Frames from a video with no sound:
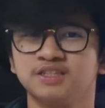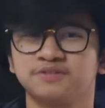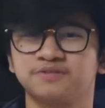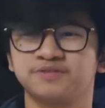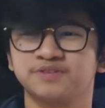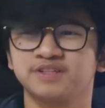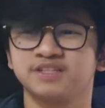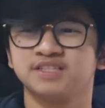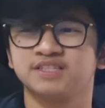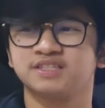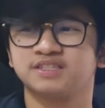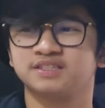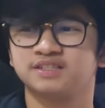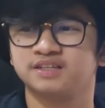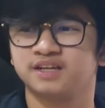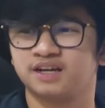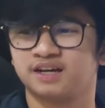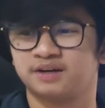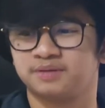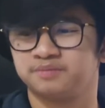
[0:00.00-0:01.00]
first
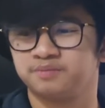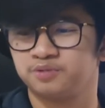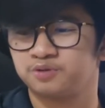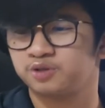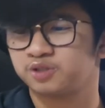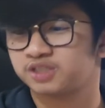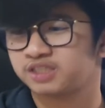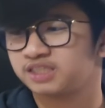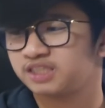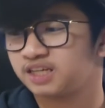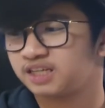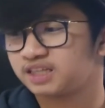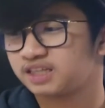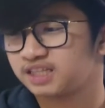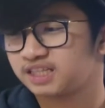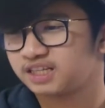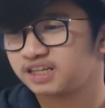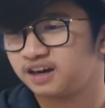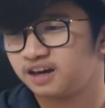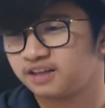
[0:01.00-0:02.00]
books that
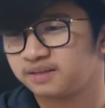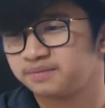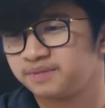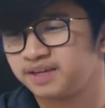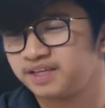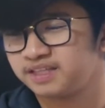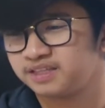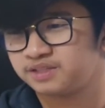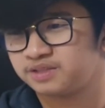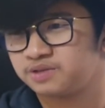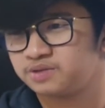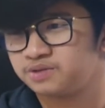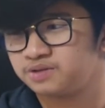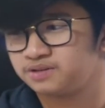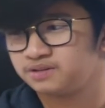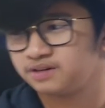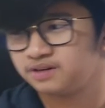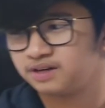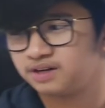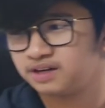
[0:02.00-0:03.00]
got me
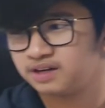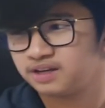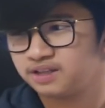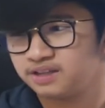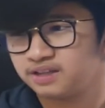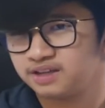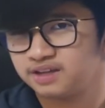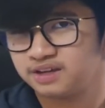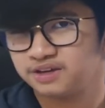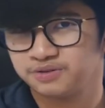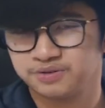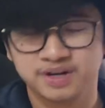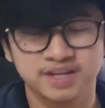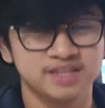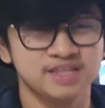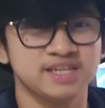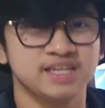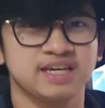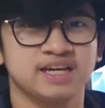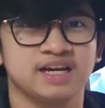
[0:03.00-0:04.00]
into
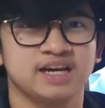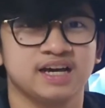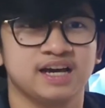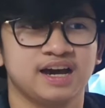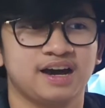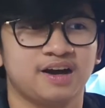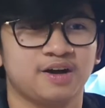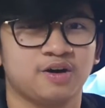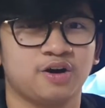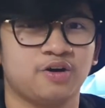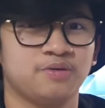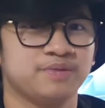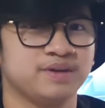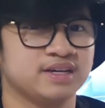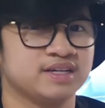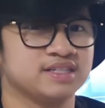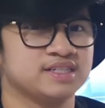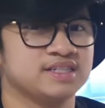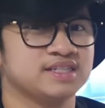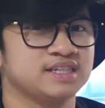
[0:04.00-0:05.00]
reading
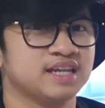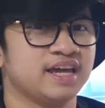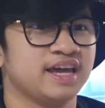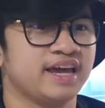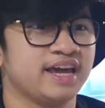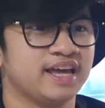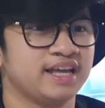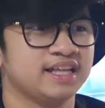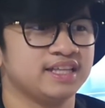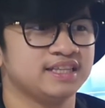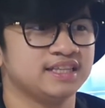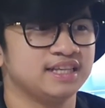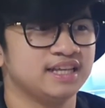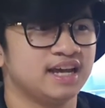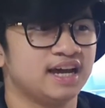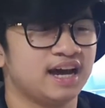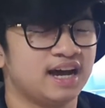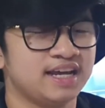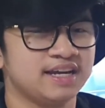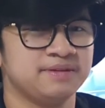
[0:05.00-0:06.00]
comics and
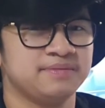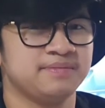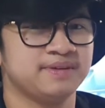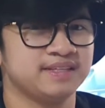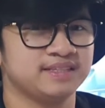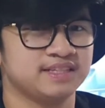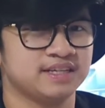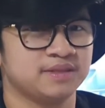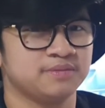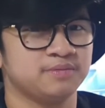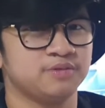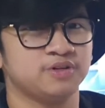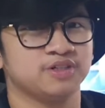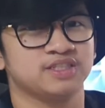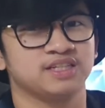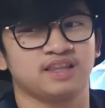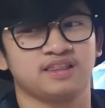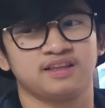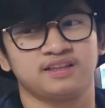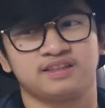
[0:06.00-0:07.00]
animated books
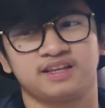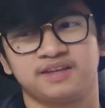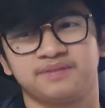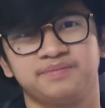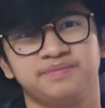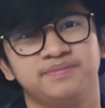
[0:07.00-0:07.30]
at the time.